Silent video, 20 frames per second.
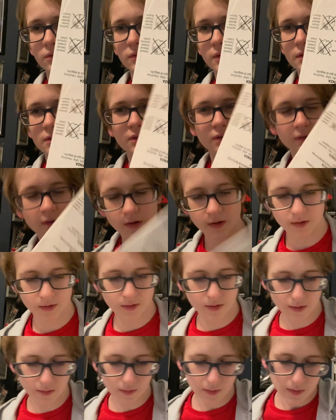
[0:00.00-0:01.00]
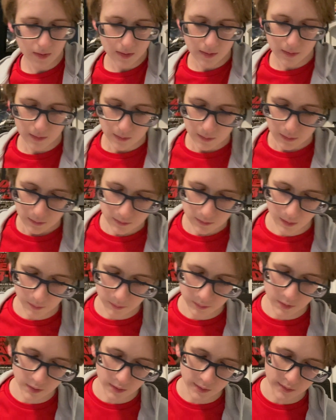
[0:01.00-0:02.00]
features. I not know.
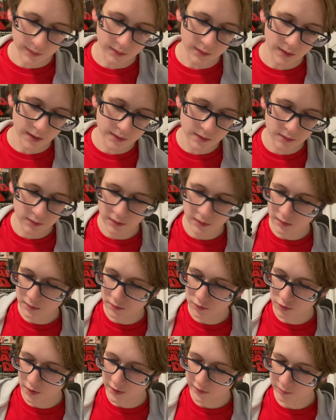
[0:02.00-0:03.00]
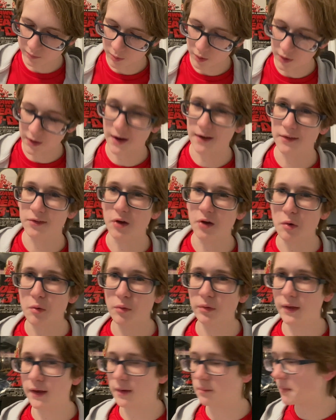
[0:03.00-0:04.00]
some. uh, I know that Jurassic Park had its
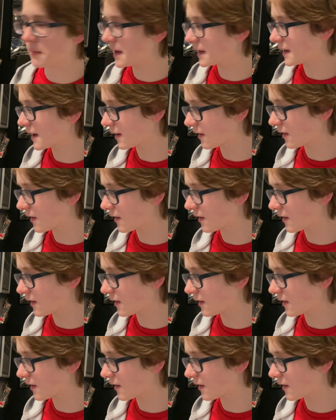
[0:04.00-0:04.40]
own, like, making